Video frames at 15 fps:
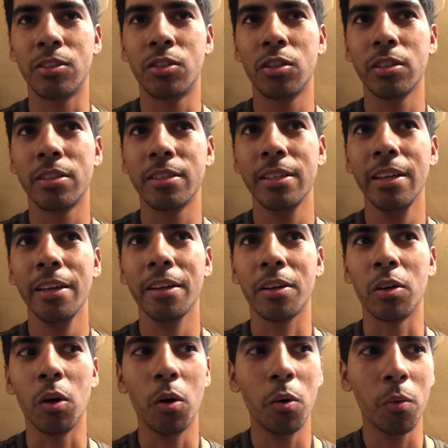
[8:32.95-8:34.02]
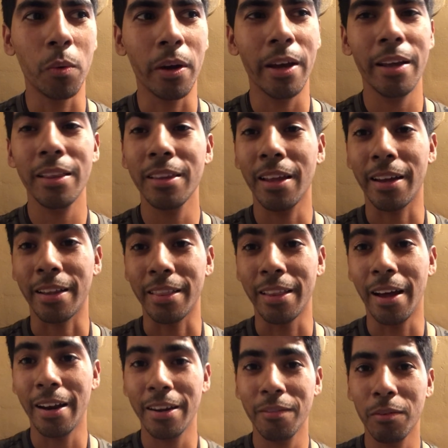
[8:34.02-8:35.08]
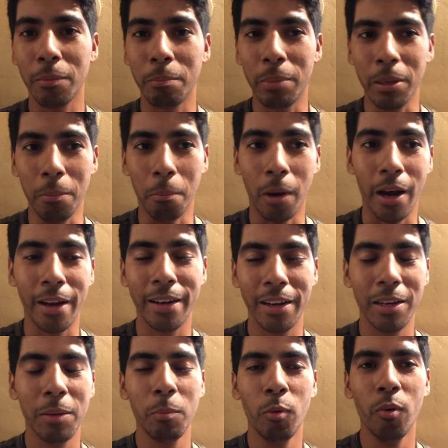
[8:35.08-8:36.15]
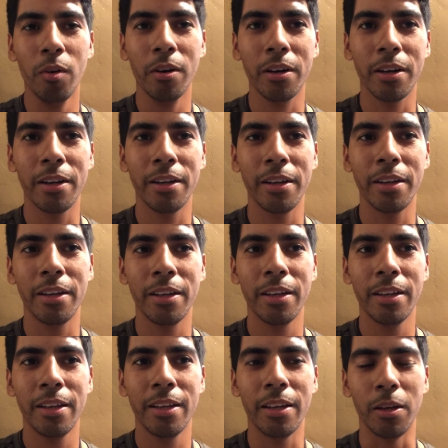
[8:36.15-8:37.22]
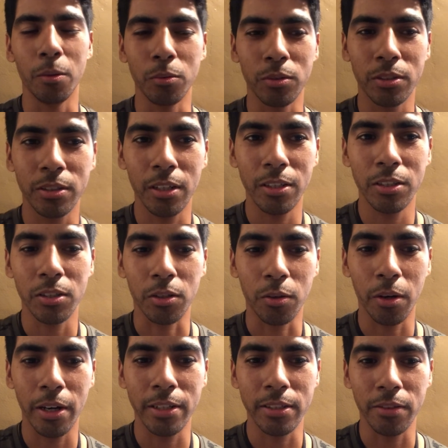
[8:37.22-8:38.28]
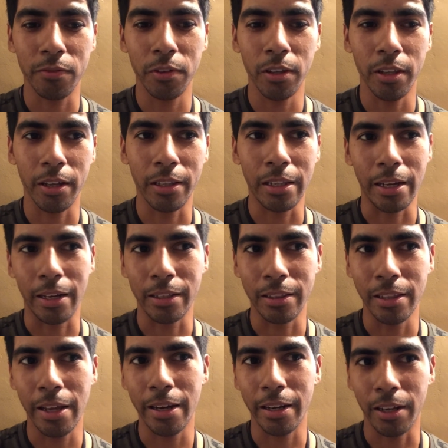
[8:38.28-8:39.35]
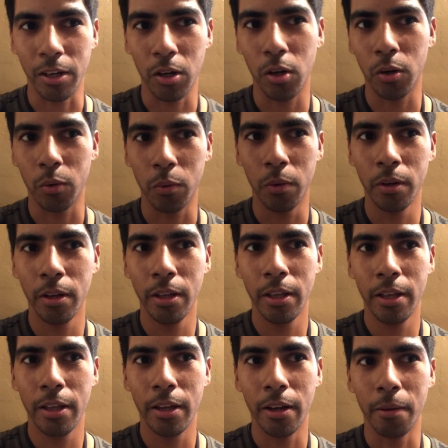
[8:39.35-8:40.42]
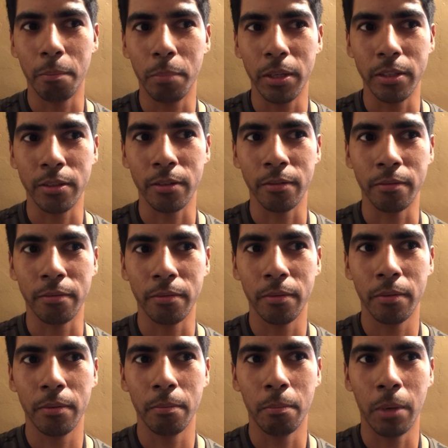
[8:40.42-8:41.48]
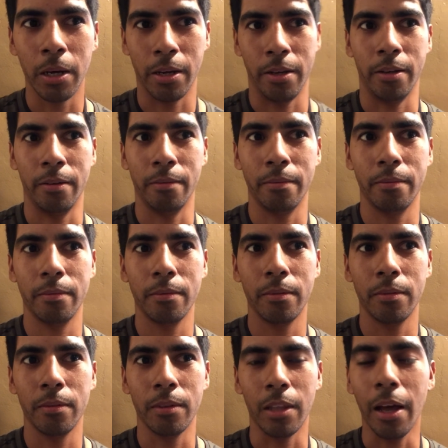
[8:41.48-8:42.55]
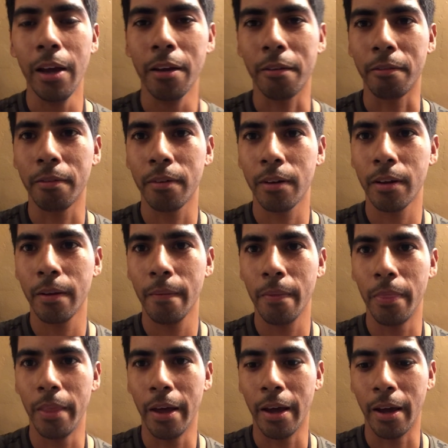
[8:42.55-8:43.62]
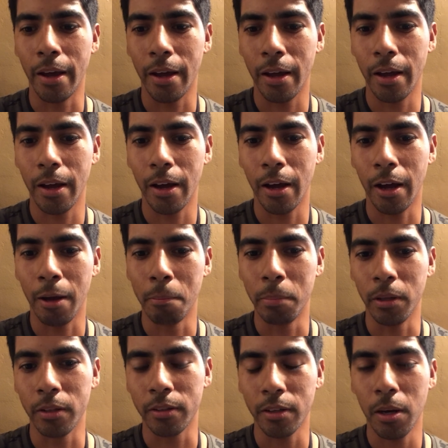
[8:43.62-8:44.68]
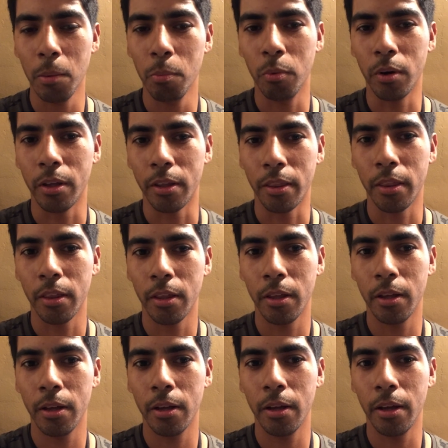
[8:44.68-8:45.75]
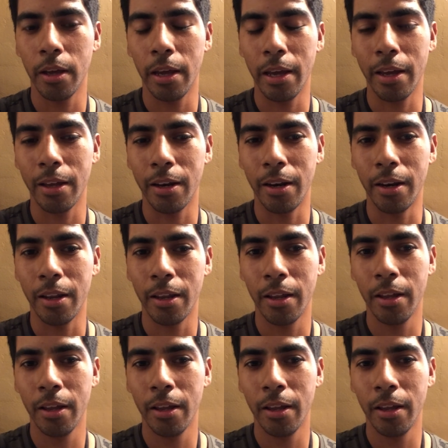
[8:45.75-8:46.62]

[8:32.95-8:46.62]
to see it go away, like not even be mine anymore, it was such a crazy feeling, like letting go a piece of my life that I built up with. And